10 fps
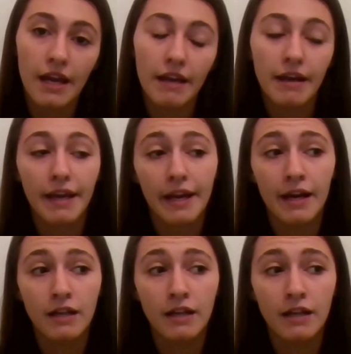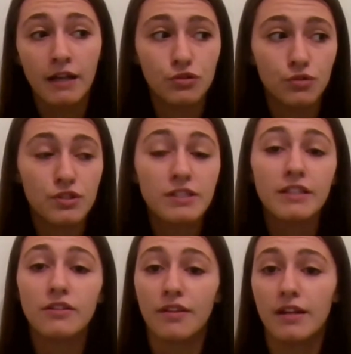and I had to
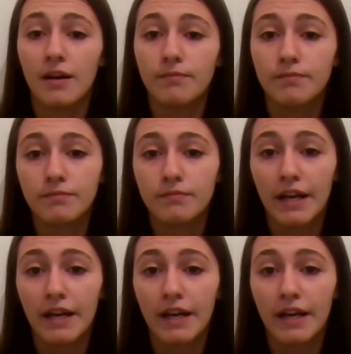sit on them.